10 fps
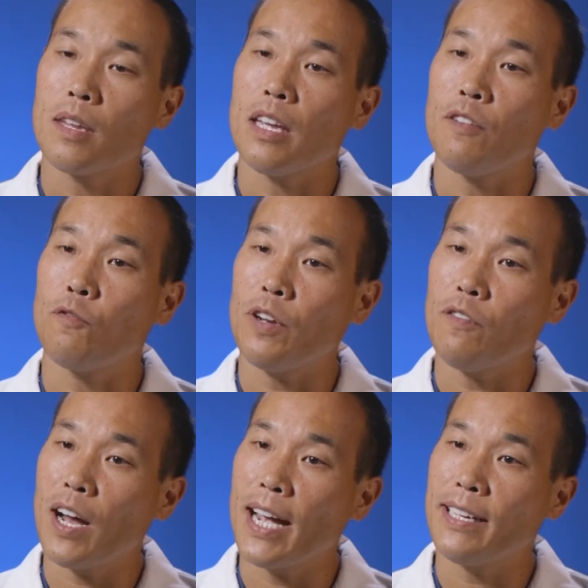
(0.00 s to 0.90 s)
If we
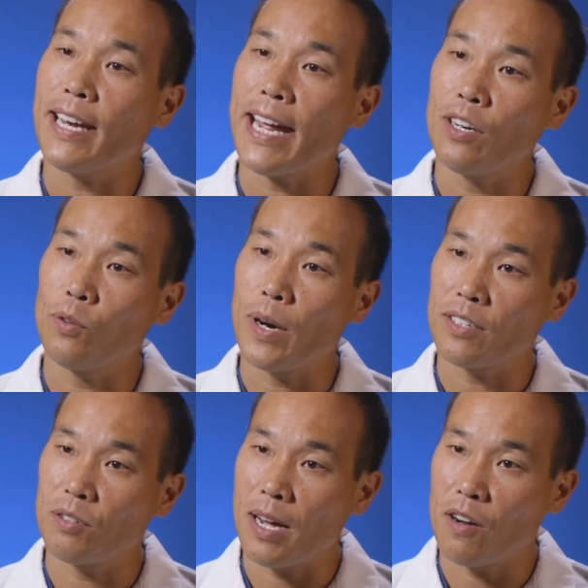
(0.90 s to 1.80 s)
find an anal
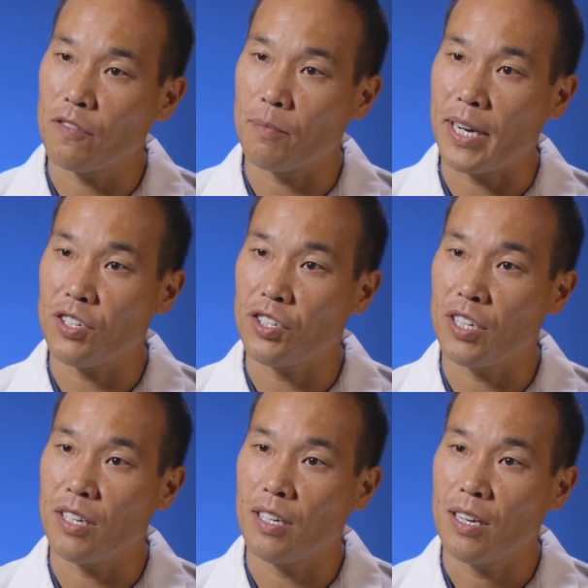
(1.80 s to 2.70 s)
rectal
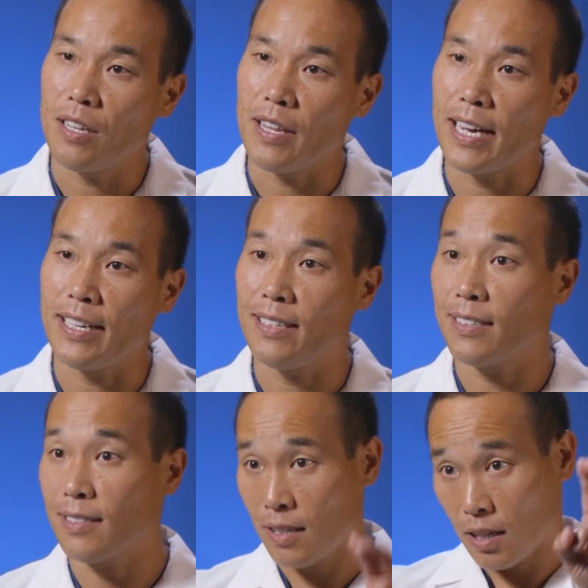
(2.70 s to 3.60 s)
malformation that
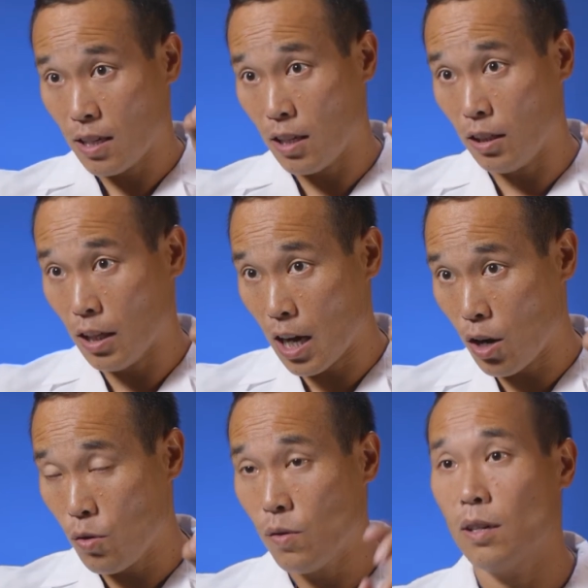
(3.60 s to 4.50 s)
is
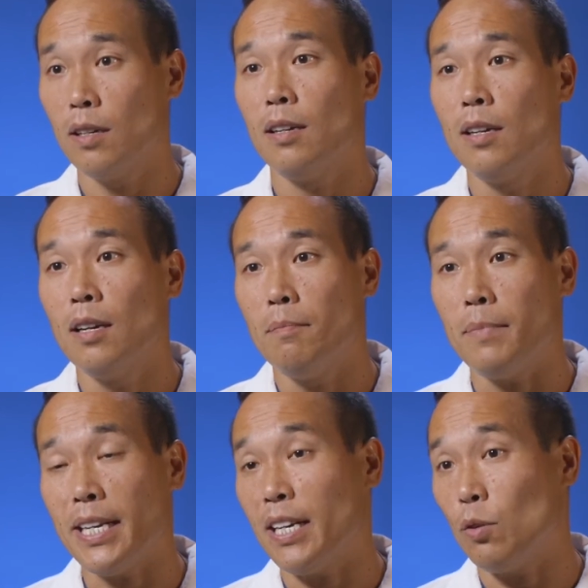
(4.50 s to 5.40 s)
low,
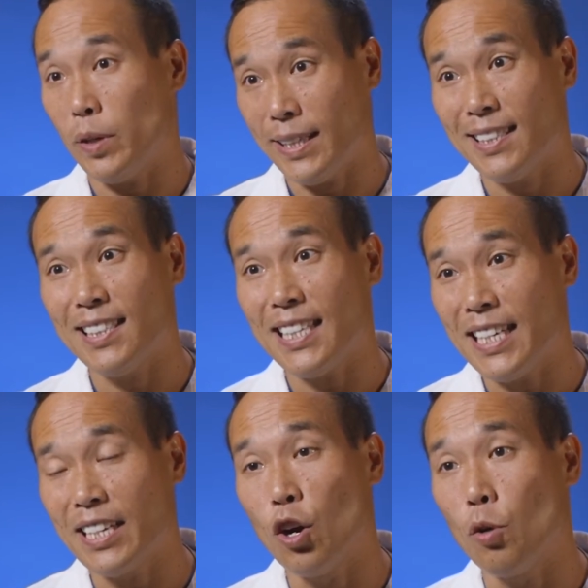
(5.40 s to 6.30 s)
meaning we
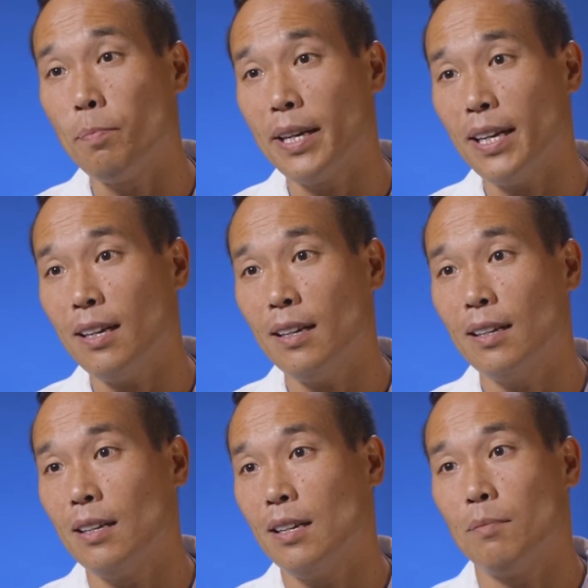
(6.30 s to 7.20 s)
see an opening,
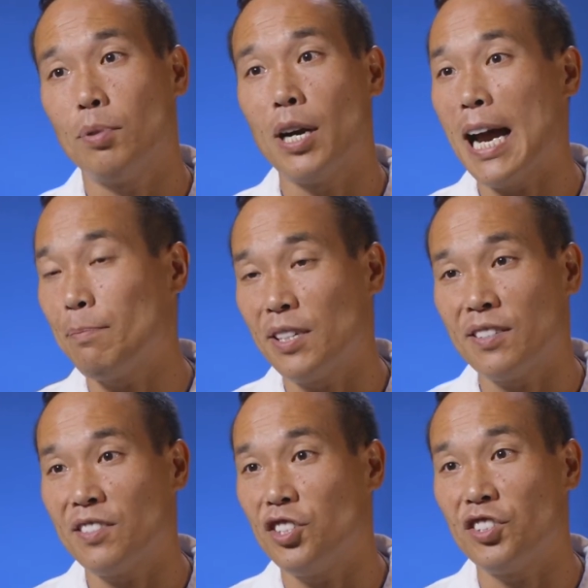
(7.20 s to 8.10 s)
perhaps
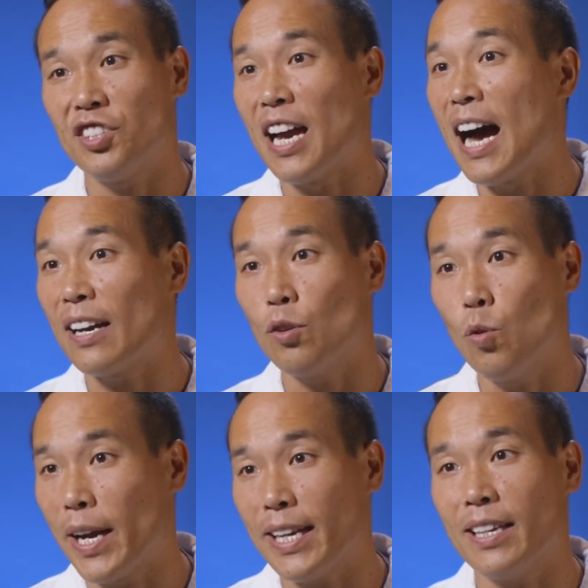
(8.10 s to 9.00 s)
it's just not
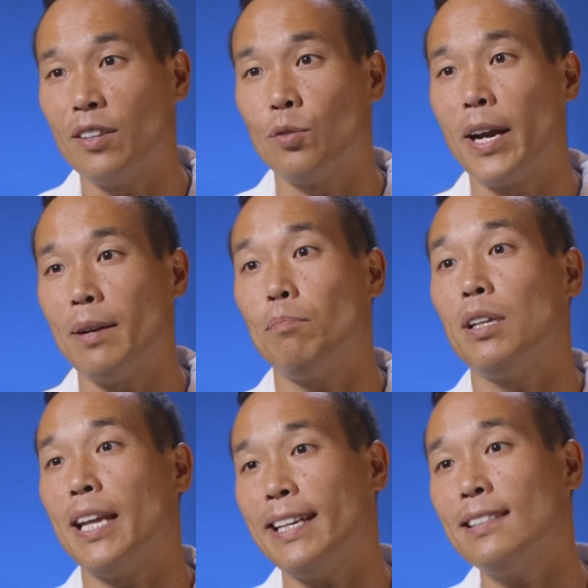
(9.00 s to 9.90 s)
quite in the right
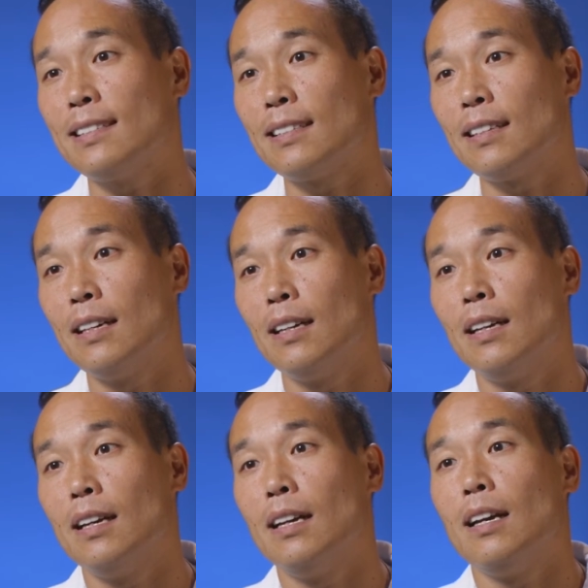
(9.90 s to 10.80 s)
place,
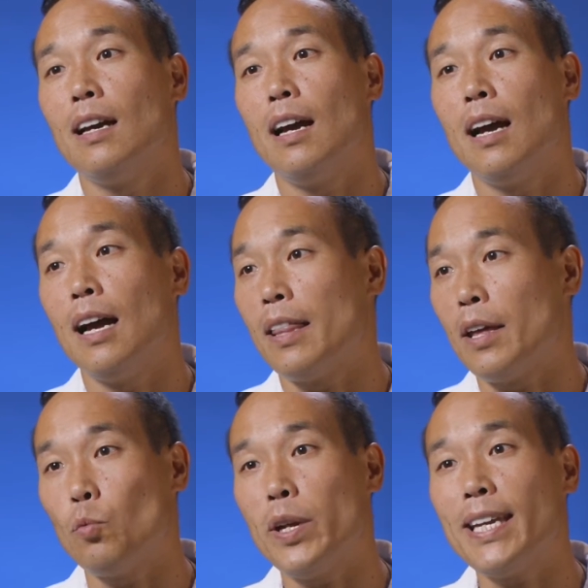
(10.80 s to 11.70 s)
uh,
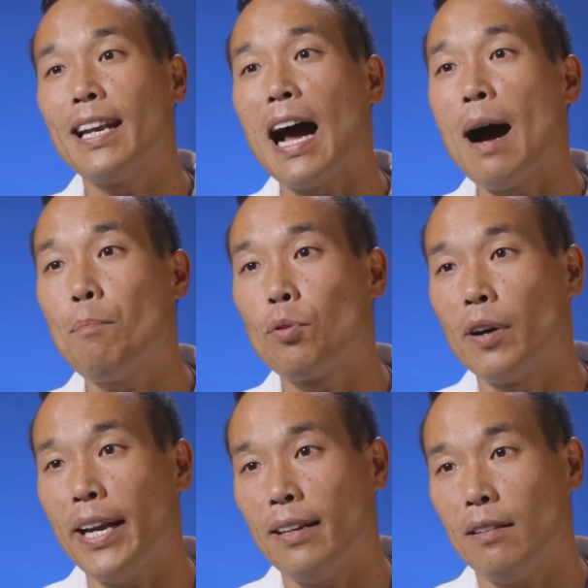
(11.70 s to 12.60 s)
then we can
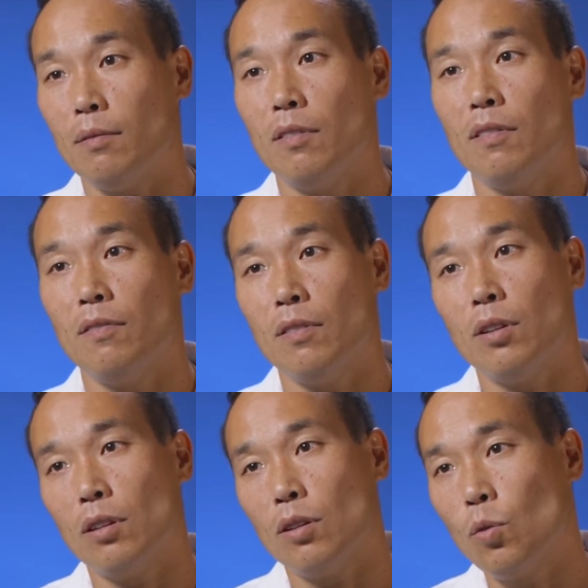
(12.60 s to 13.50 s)
operate
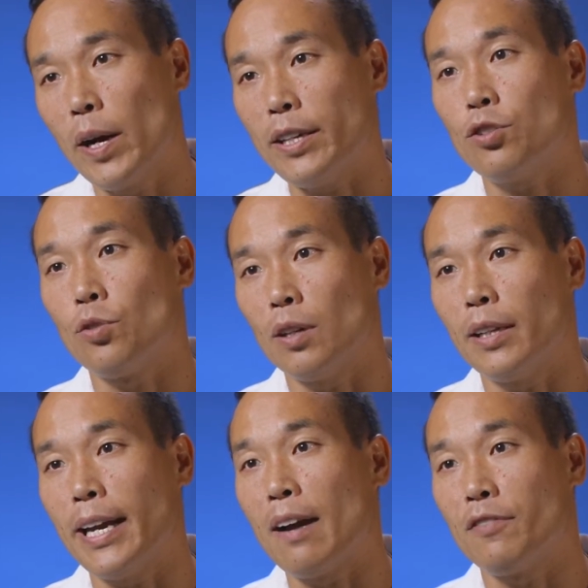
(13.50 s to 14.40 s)
quite
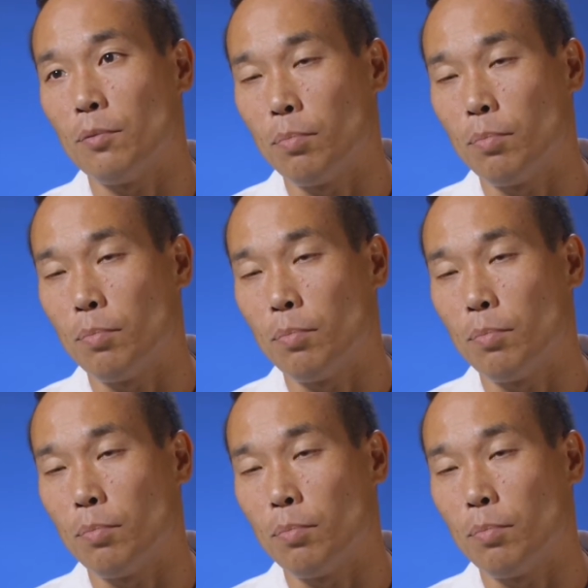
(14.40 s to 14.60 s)
shortly after